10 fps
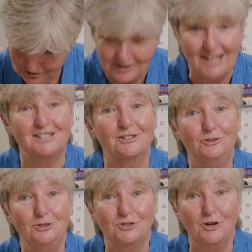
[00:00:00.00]
That's a
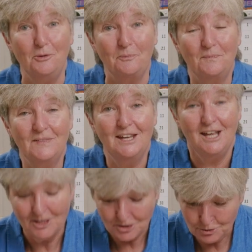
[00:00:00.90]
good job.
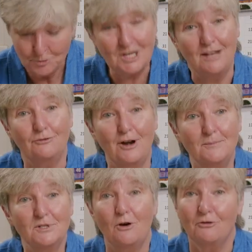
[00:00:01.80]
Two ten
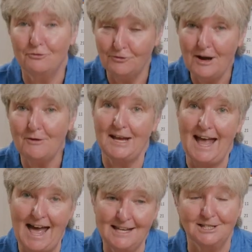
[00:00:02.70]
frames are very
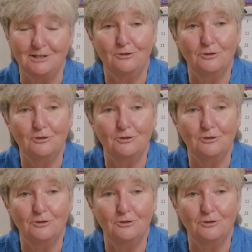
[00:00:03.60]
handy